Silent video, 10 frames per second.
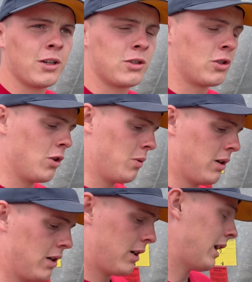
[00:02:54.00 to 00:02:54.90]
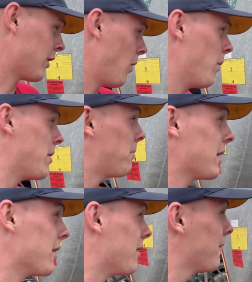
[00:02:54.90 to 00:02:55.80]
I go a bit
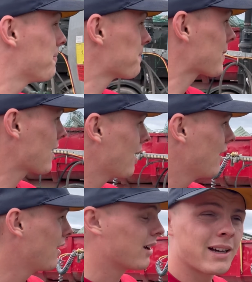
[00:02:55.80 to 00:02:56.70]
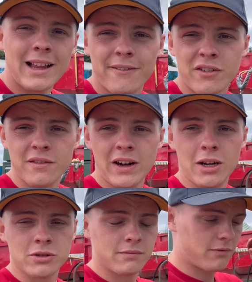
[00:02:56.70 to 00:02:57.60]
bigger. You get
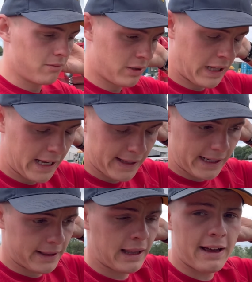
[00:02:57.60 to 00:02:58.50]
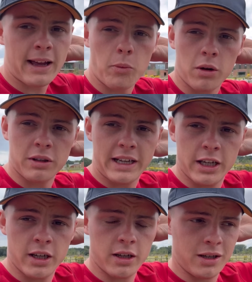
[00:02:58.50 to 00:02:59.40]
3,000, like that one
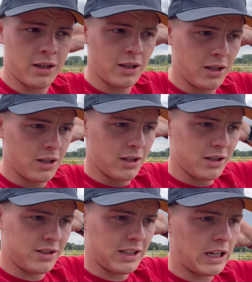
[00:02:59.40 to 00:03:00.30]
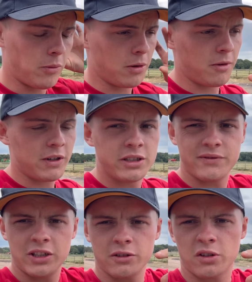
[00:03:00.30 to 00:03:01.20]
that you've seen in one of my recent
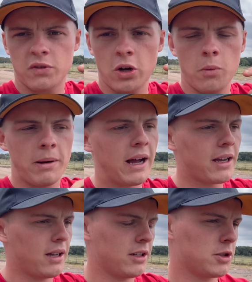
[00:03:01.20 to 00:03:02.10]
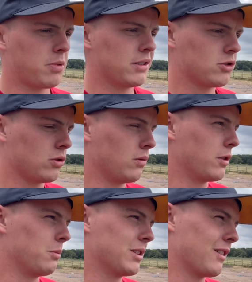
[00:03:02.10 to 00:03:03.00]
videos. If you go back, I spread
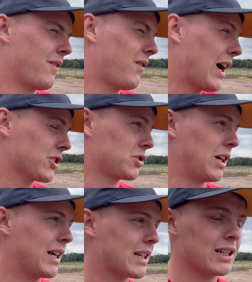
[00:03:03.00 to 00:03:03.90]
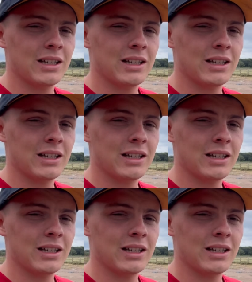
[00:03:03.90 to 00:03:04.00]
slurry with the fast track,